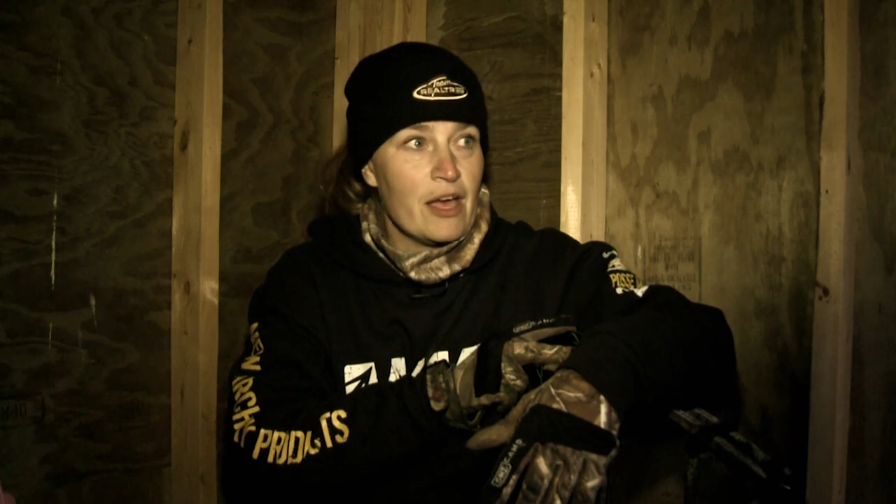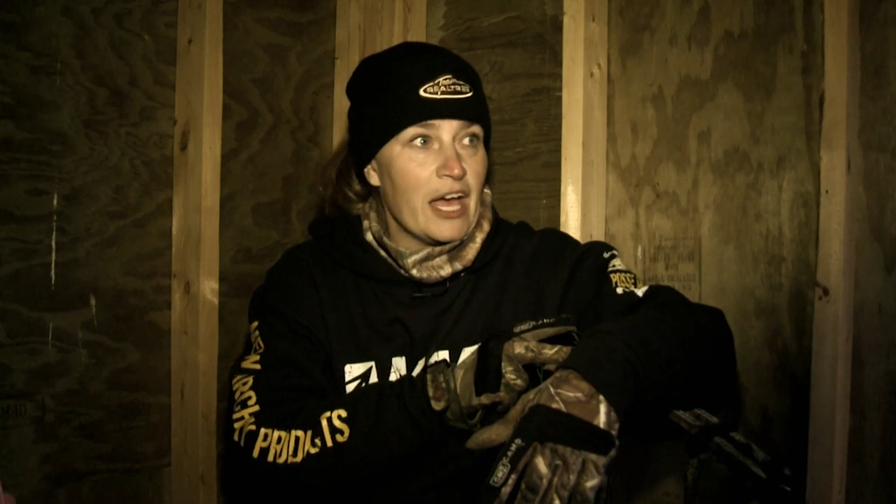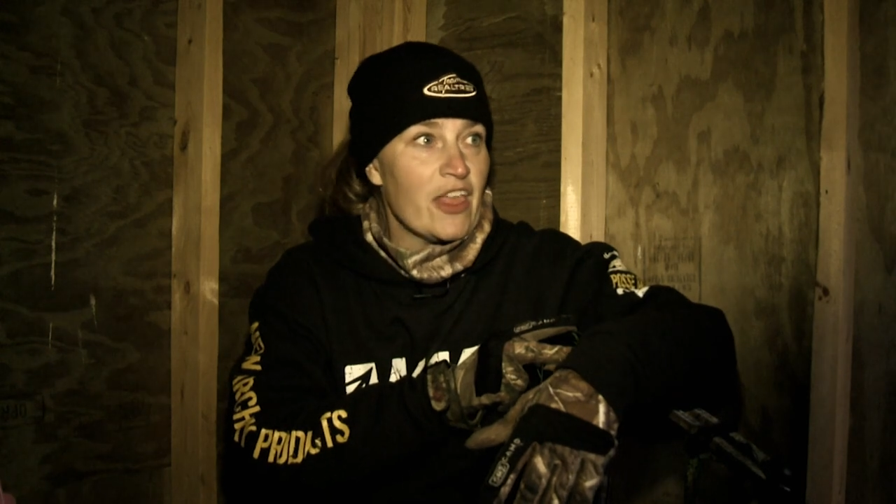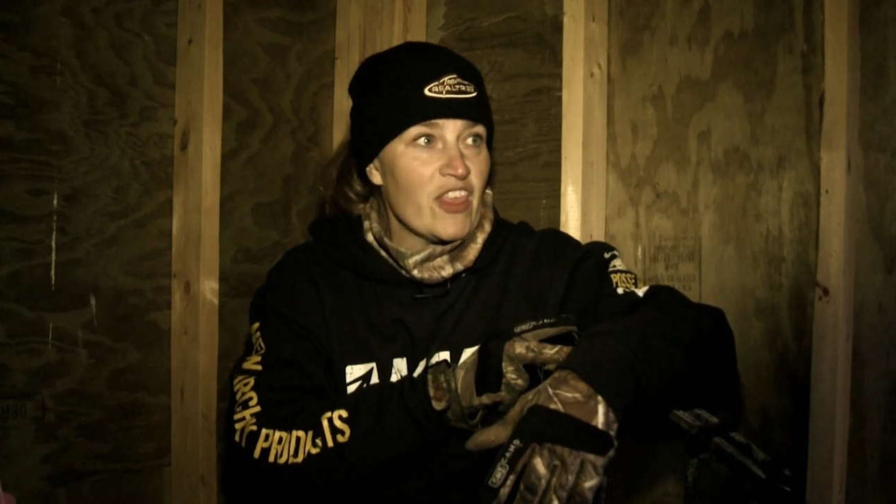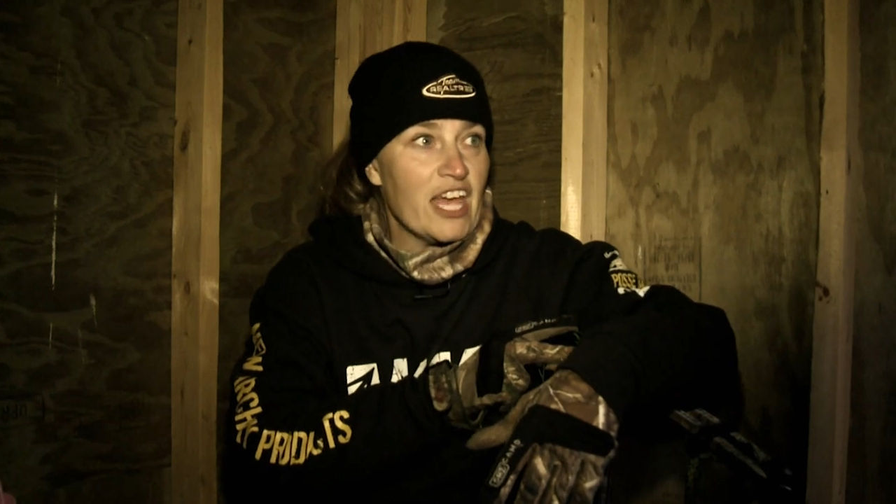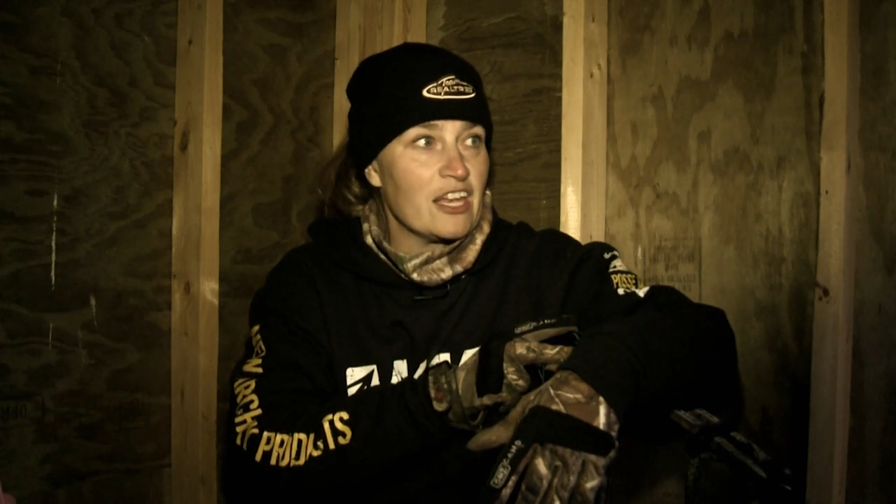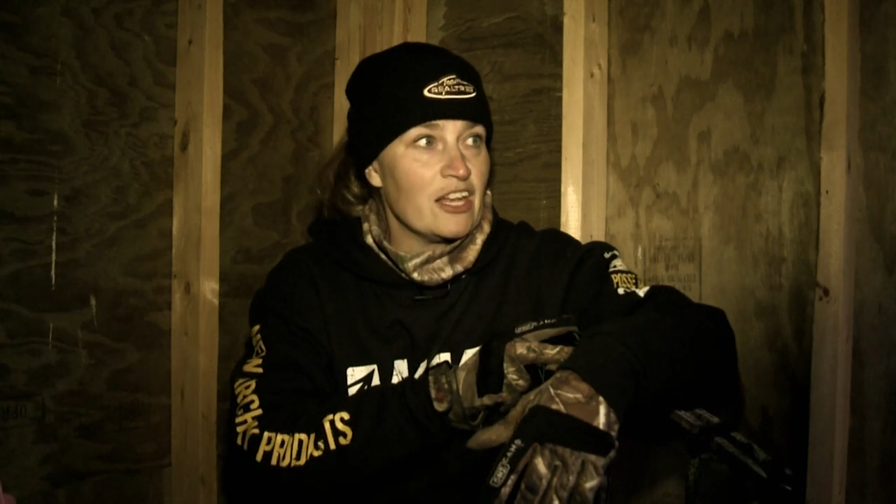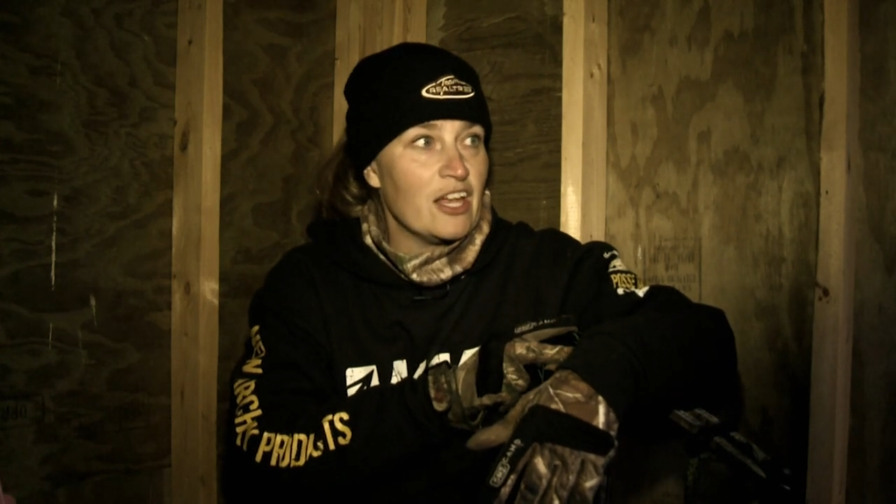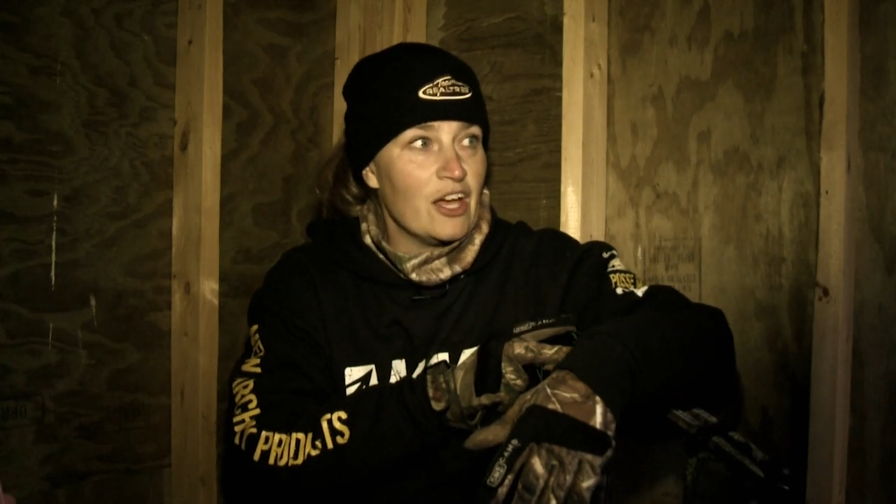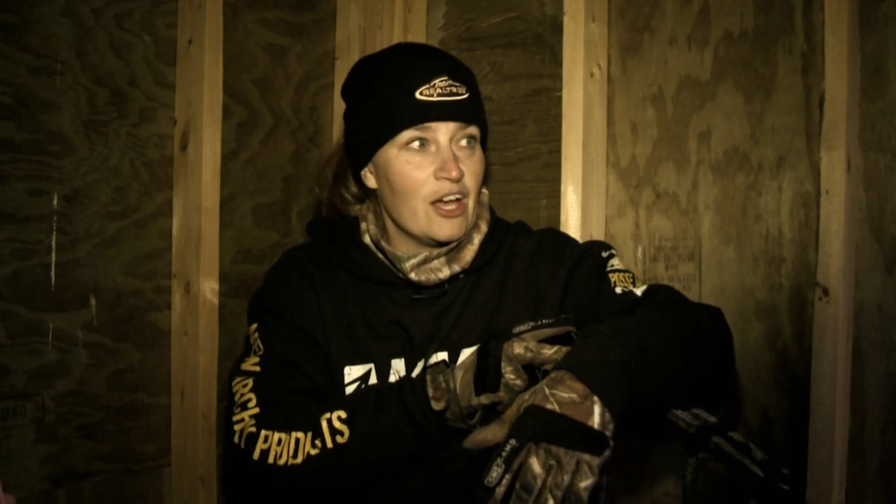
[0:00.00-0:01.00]
And then
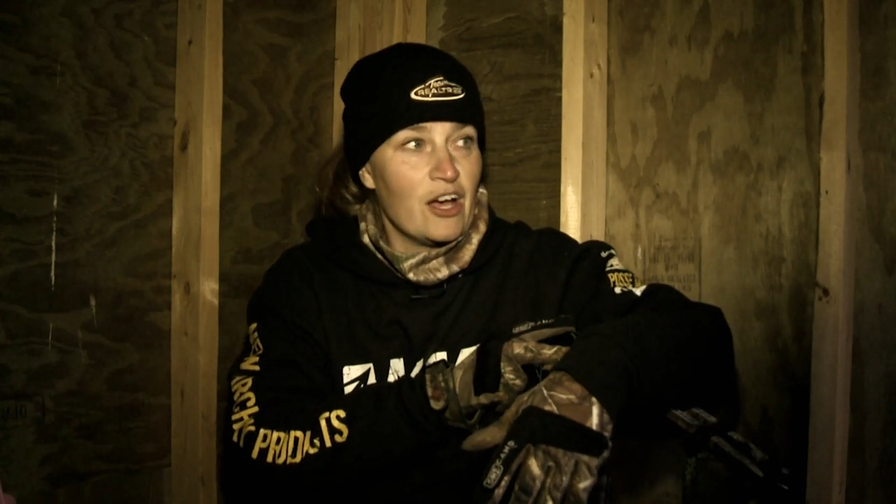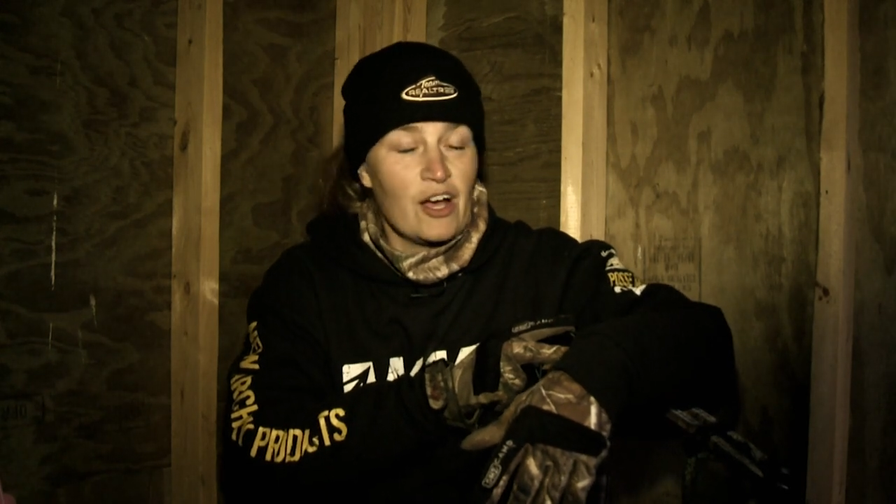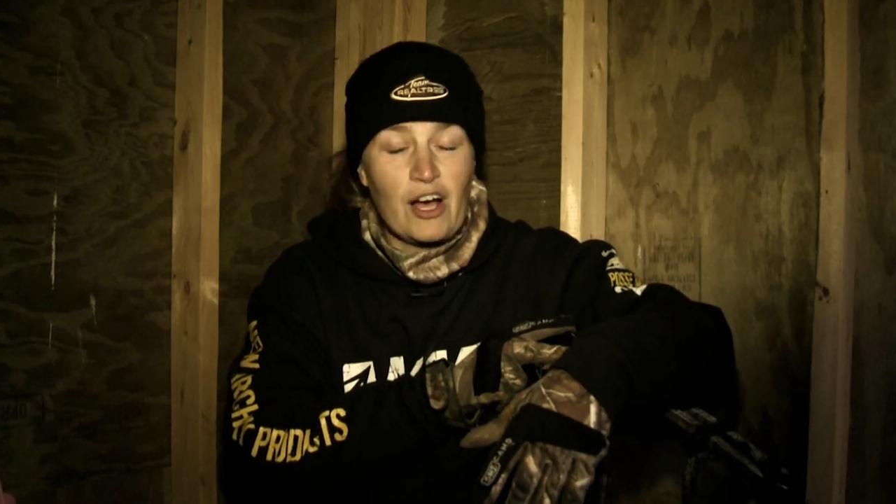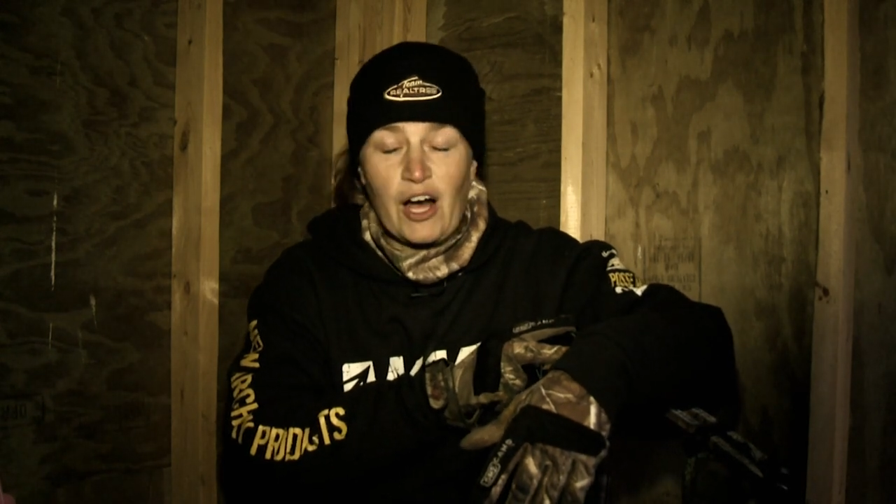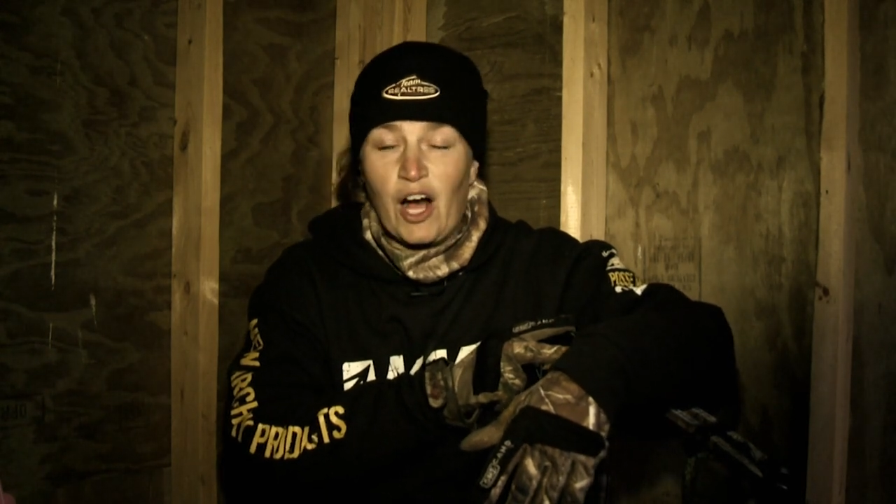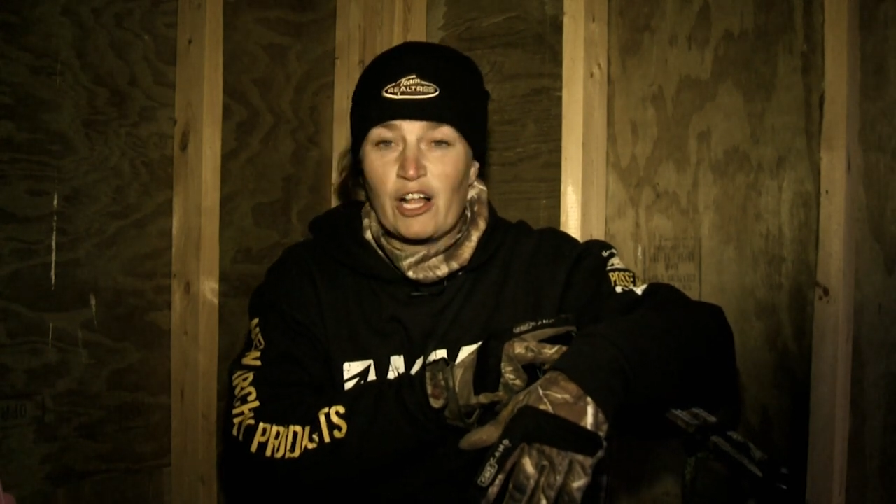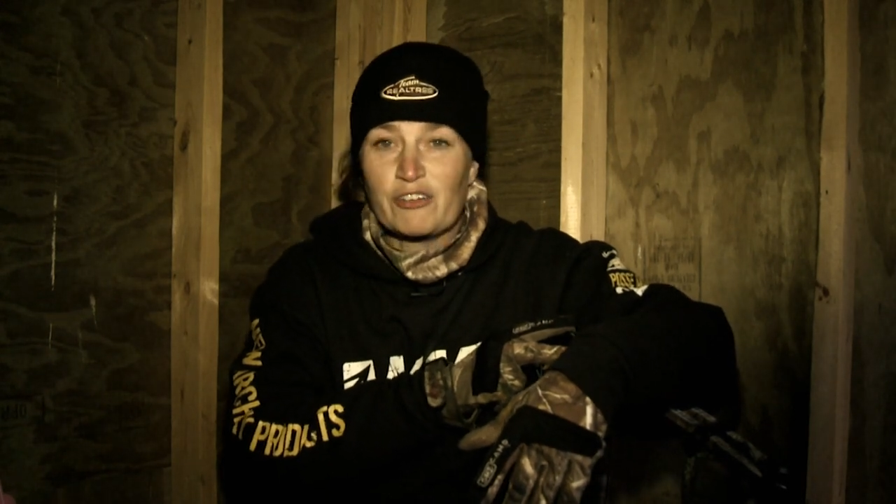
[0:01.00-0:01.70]
all